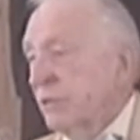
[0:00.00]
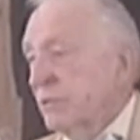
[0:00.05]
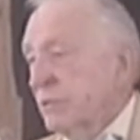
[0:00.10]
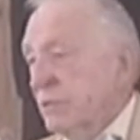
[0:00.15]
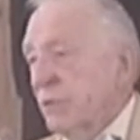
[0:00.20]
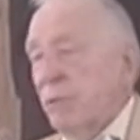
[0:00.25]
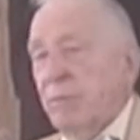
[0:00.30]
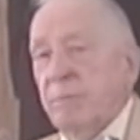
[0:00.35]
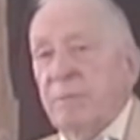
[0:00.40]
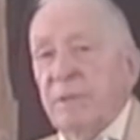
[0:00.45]

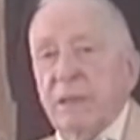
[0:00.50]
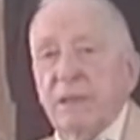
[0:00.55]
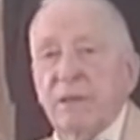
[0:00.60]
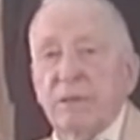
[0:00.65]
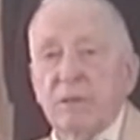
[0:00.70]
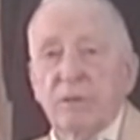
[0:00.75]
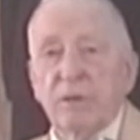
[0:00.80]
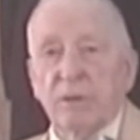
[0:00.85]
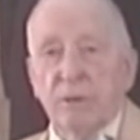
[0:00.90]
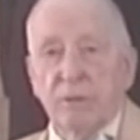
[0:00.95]
so be
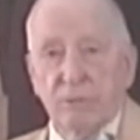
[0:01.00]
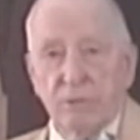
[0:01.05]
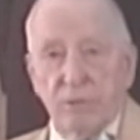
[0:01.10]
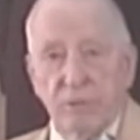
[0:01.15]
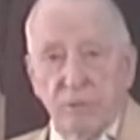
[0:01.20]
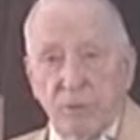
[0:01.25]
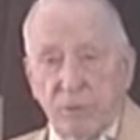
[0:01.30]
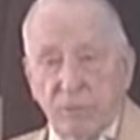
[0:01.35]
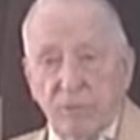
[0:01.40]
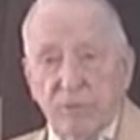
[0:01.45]
it,
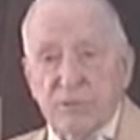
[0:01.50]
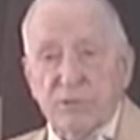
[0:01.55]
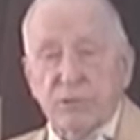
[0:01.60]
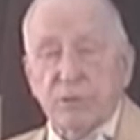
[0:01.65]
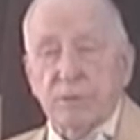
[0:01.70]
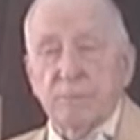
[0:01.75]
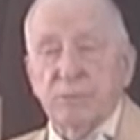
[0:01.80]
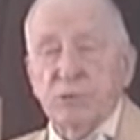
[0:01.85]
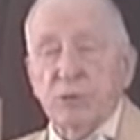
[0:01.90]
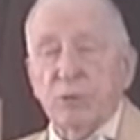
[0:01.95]
and you know the
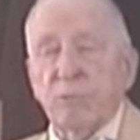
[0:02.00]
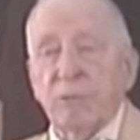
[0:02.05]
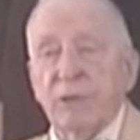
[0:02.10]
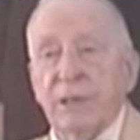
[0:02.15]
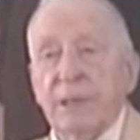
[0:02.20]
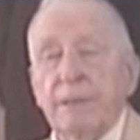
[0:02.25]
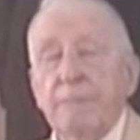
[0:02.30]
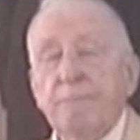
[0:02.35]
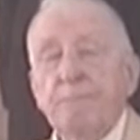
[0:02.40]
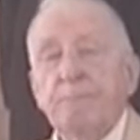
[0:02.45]
scripture
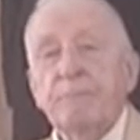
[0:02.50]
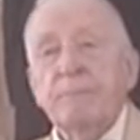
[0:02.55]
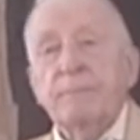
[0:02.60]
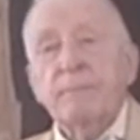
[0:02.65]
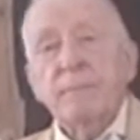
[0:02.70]
reading.